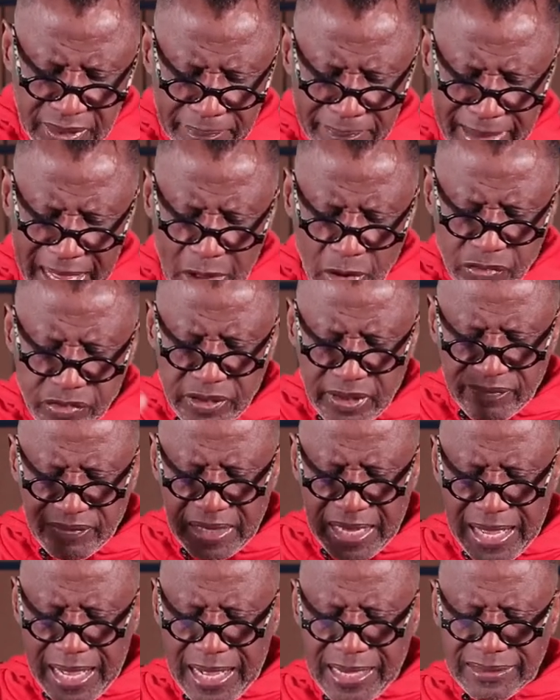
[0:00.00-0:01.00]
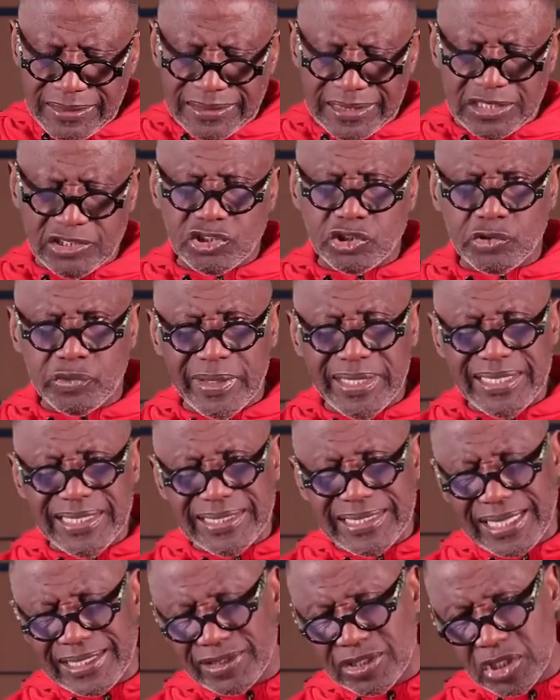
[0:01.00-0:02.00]
the mouth of the ox that
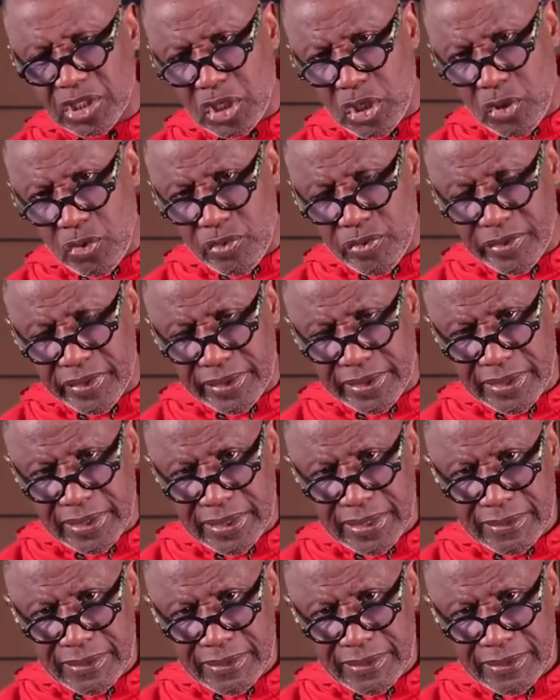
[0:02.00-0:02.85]
treadeth out the corn?